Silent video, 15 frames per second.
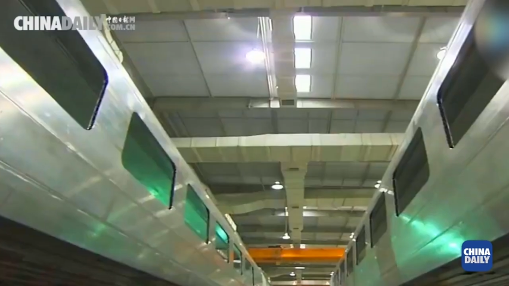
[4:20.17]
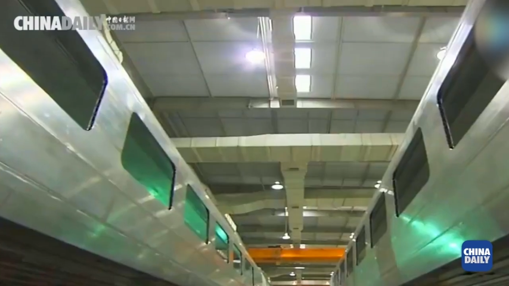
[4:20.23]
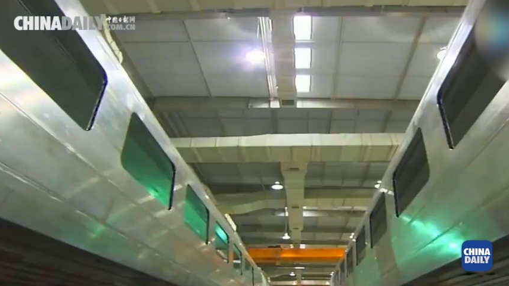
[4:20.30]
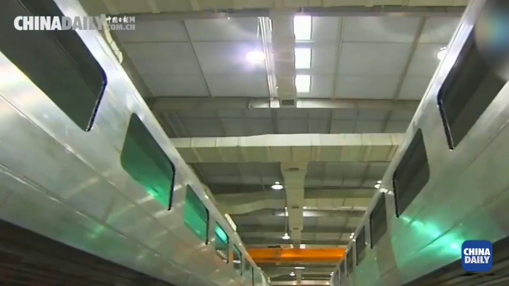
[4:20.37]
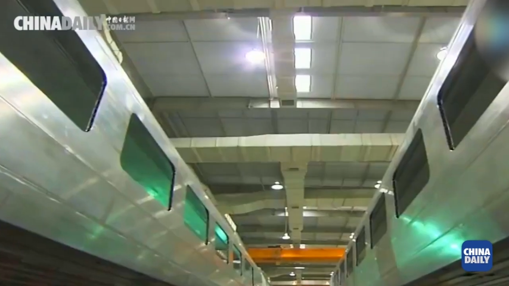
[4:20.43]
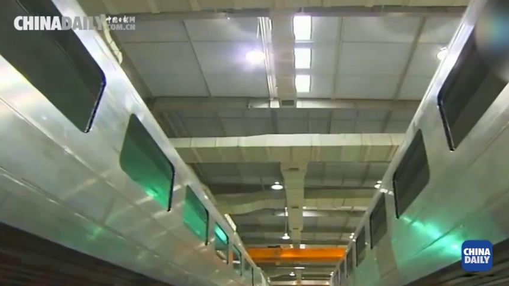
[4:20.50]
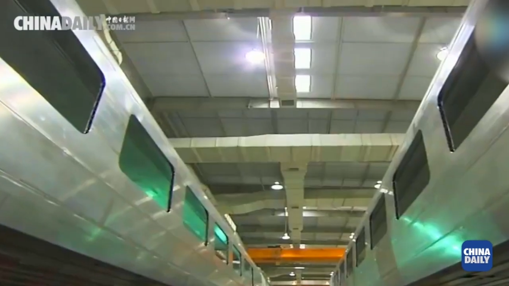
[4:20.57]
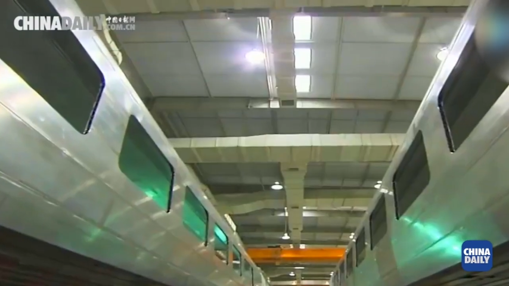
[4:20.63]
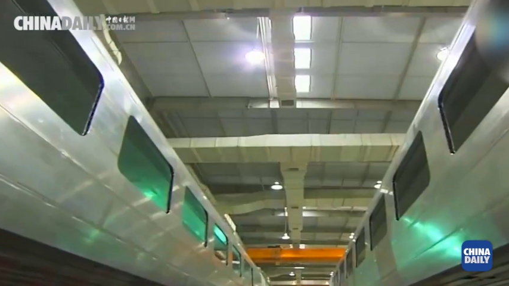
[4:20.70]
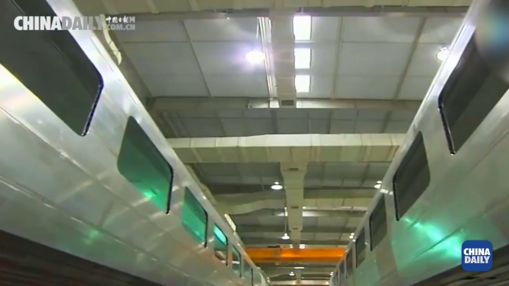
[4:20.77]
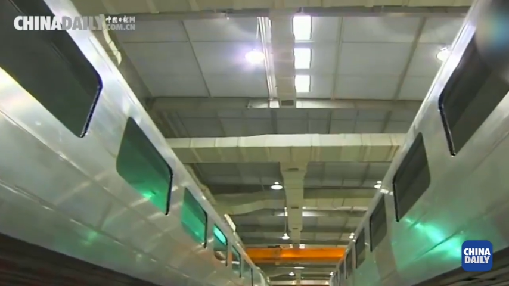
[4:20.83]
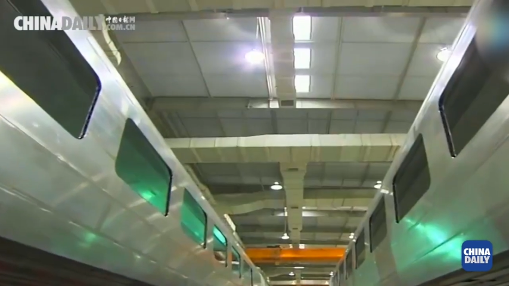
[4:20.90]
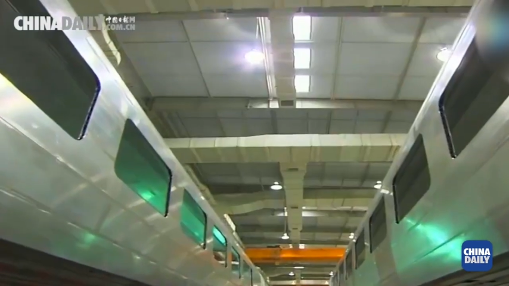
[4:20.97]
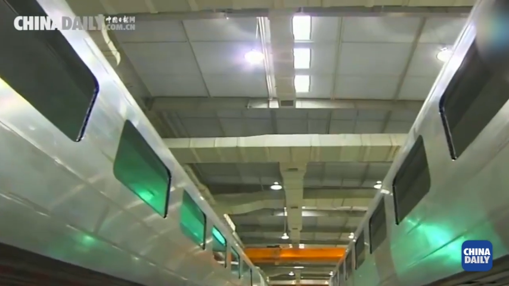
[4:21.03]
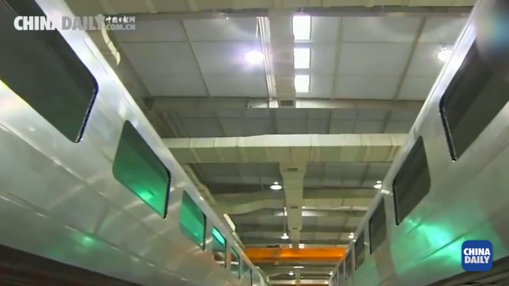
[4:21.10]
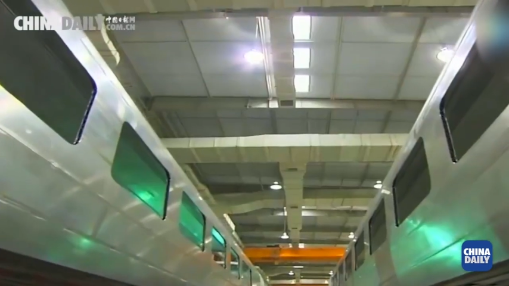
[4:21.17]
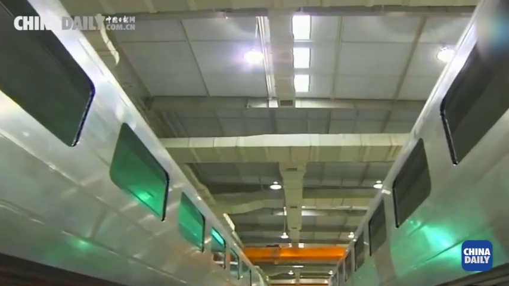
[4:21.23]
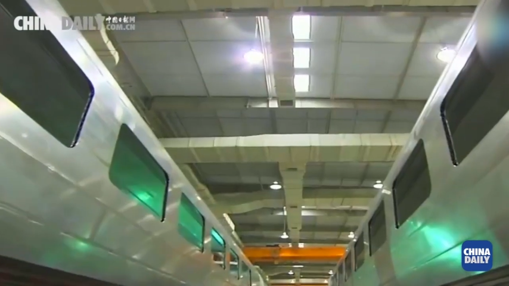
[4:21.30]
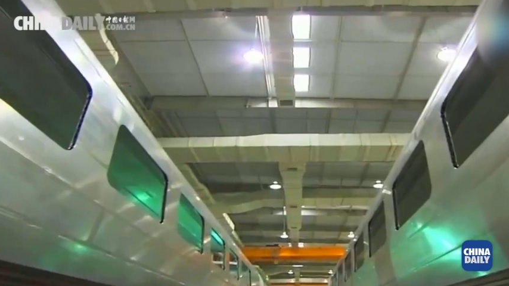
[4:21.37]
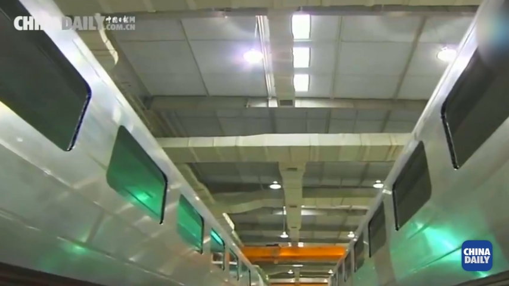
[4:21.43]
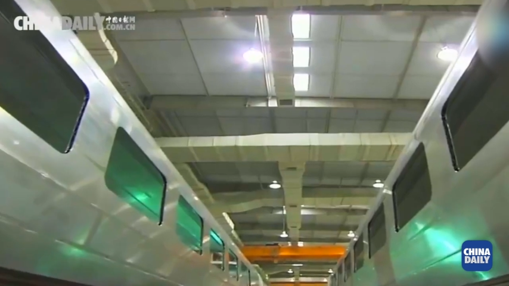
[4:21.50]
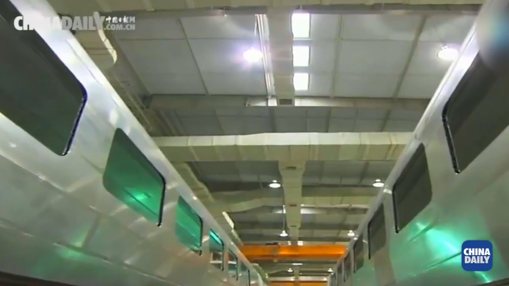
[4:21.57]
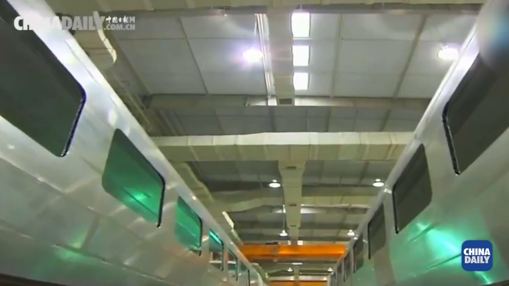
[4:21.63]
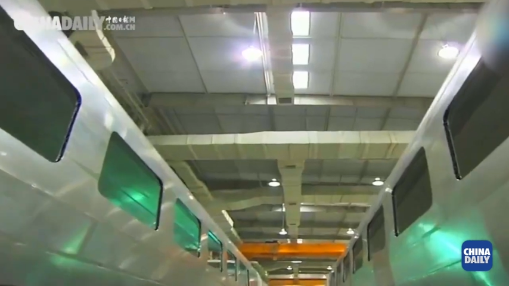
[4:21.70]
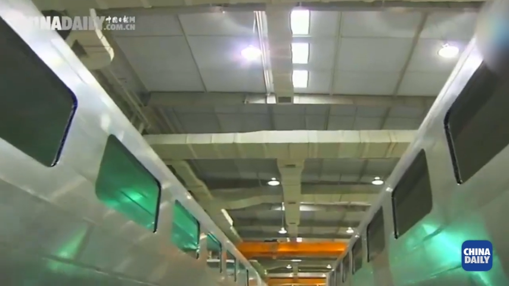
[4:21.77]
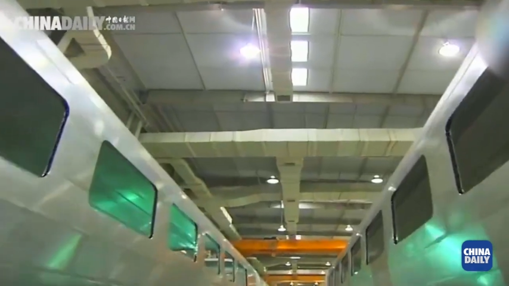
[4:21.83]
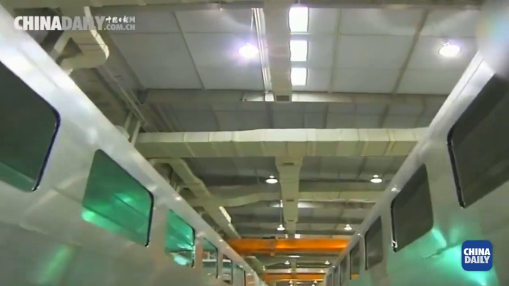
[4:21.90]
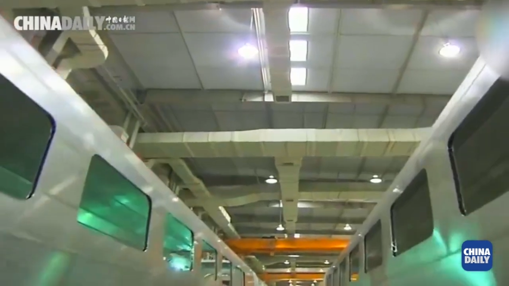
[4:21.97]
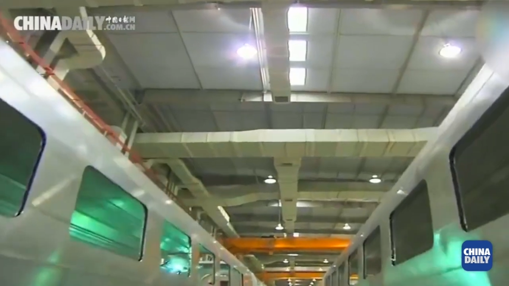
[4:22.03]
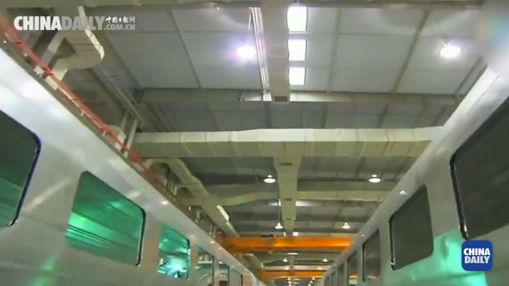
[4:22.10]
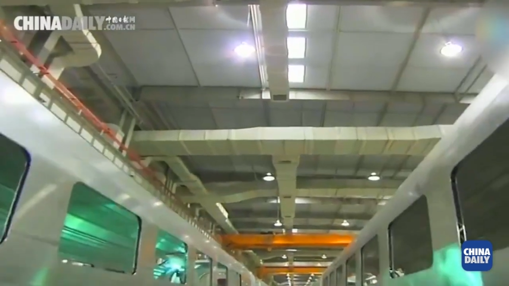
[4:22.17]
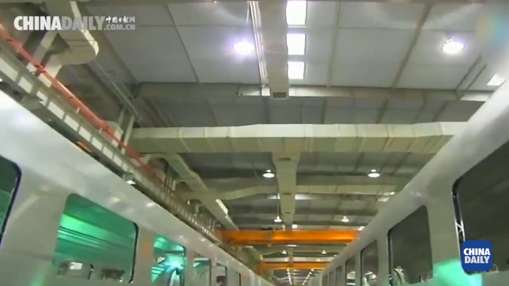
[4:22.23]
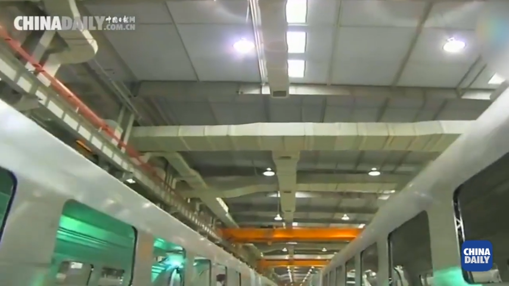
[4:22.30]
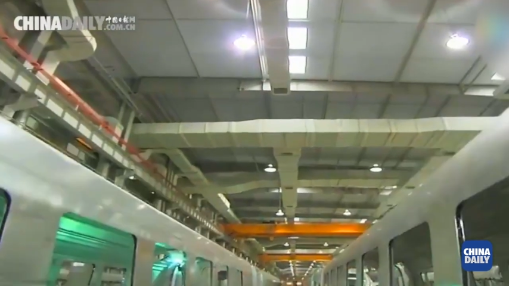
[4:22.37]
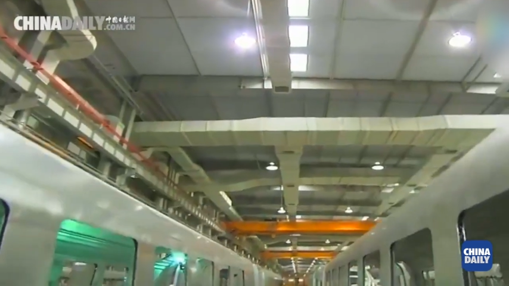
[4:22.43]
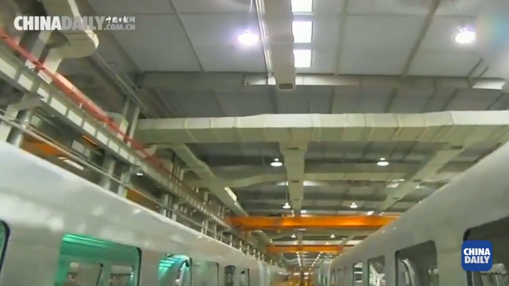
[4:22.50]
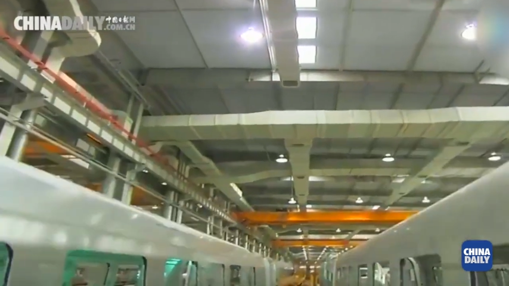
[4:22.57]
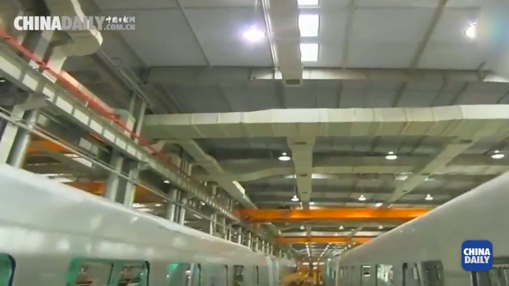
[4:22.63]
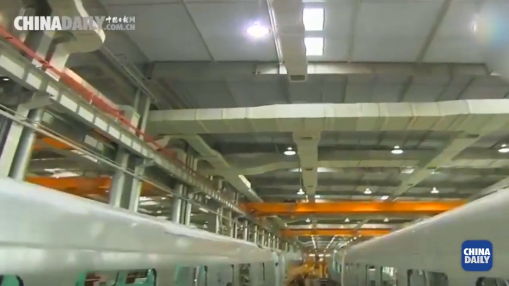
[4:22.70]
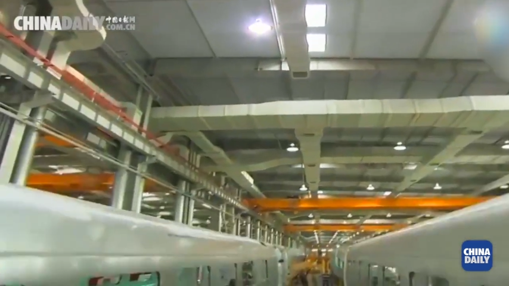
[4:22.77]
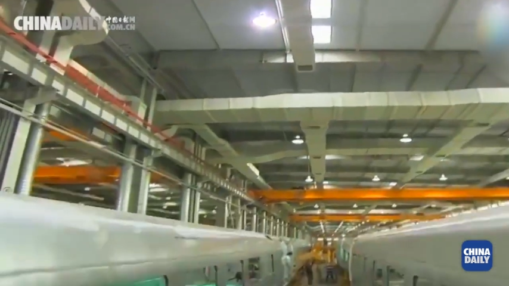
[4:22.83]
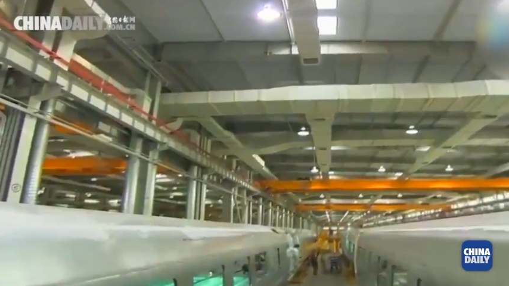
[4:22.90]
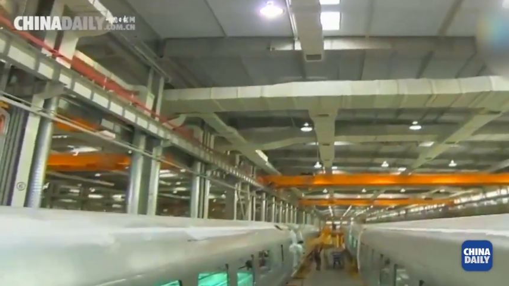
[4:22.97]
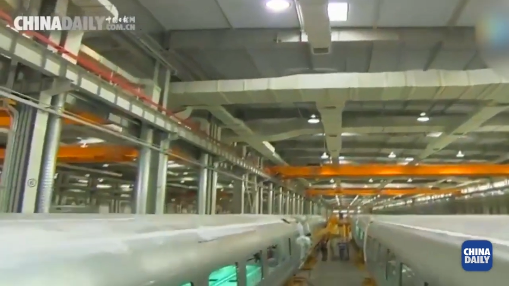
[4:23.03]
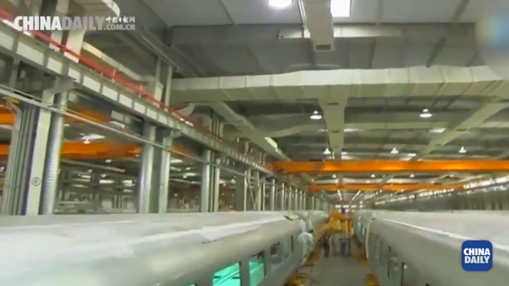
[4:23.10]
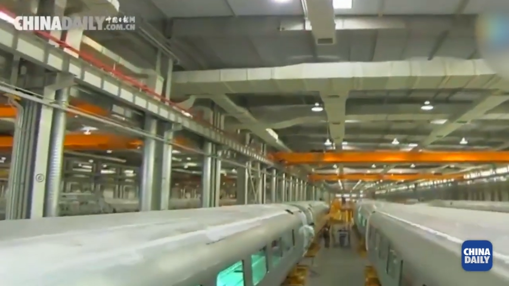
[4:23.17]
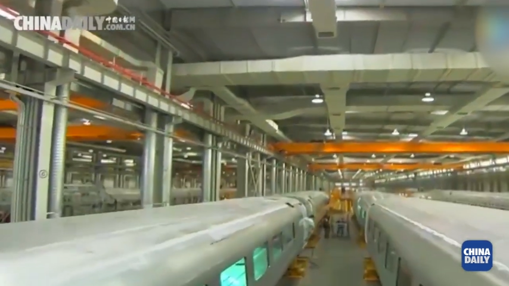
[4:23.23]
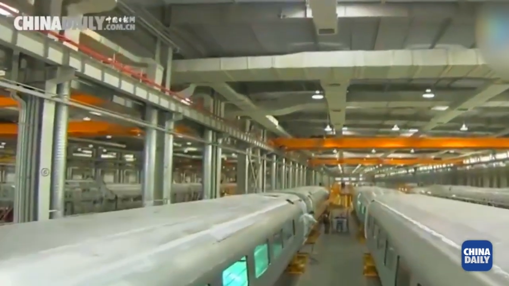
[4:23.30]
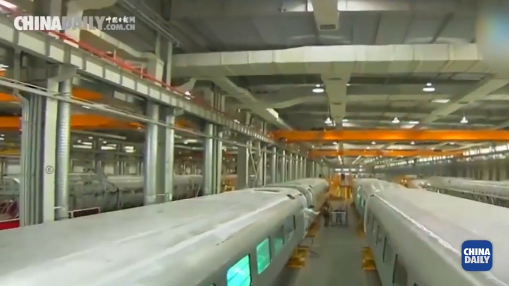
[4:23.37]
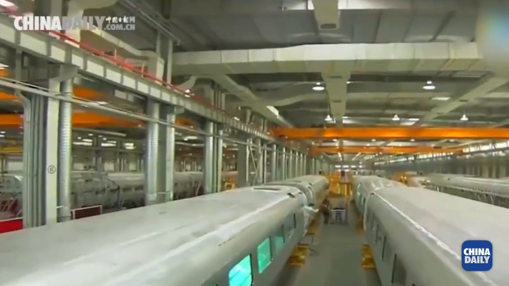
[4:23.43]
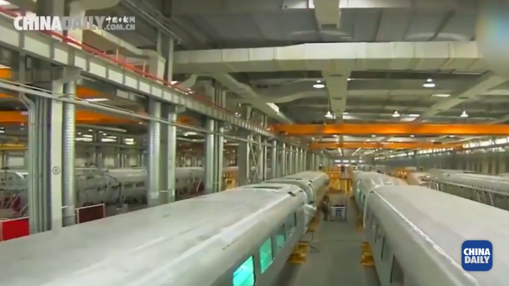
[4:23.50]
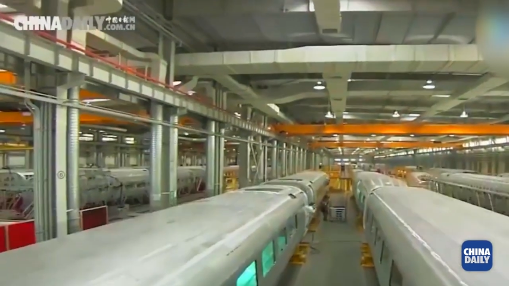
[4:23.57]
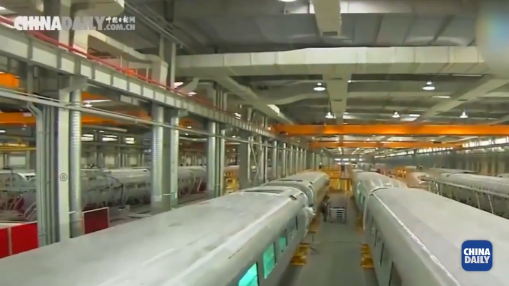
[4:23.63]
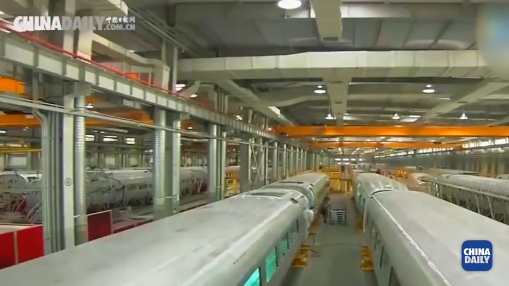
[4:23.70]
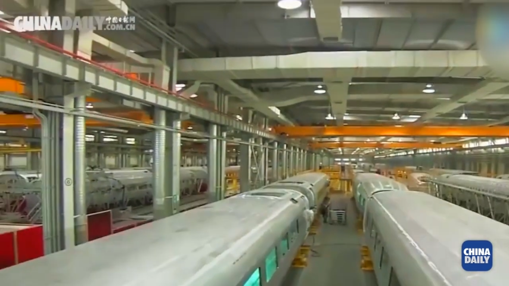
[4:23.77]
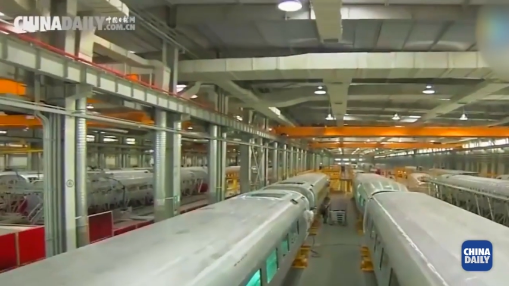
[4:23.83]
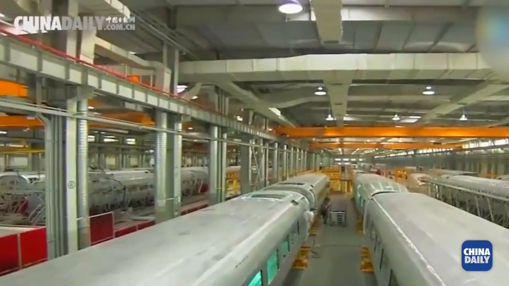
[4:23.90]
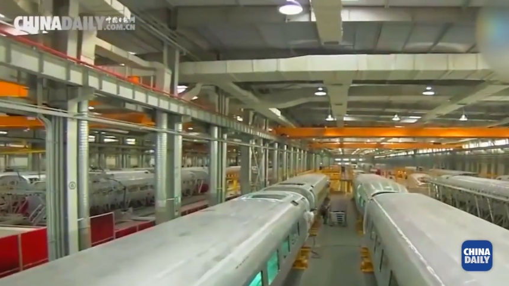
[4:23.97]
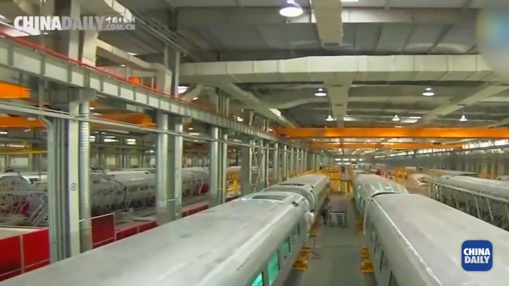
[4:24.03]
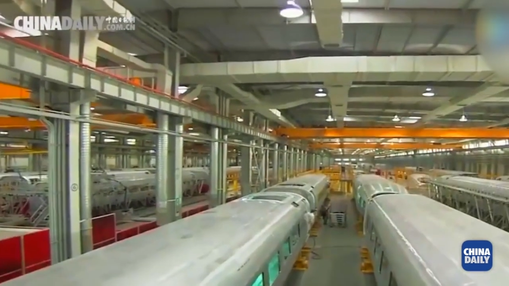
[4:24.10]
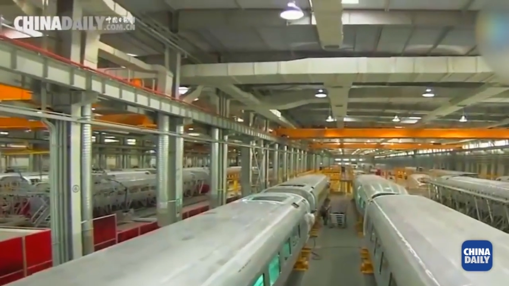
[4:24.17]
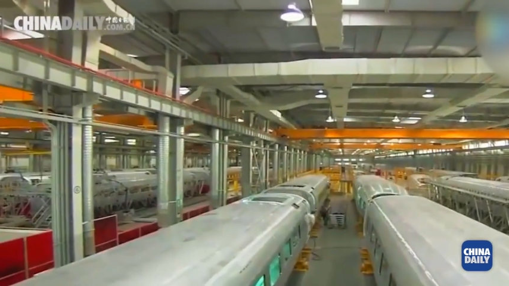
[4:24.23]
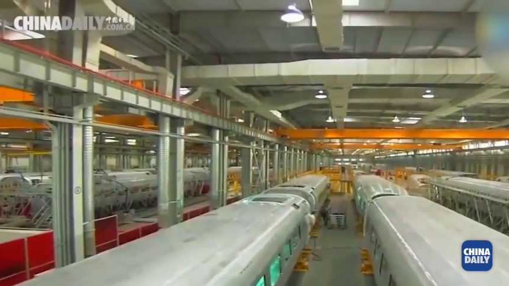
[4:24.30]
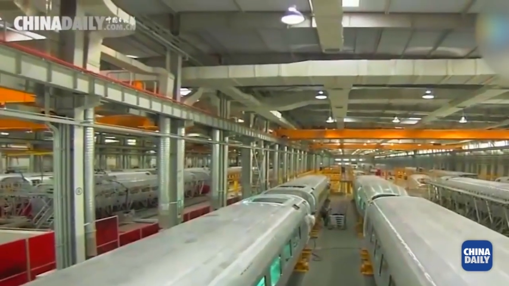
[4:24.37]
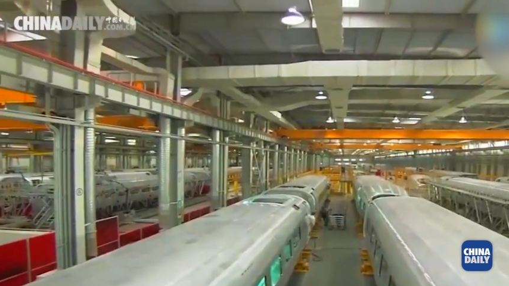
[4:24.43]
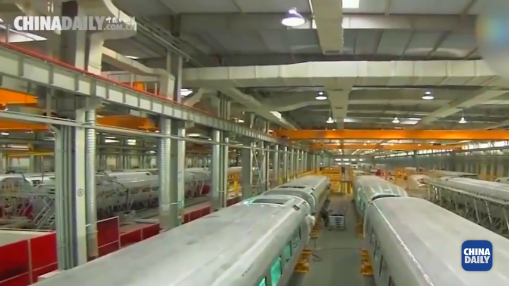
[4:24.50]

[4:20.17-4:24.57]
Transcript: (no speaker visible)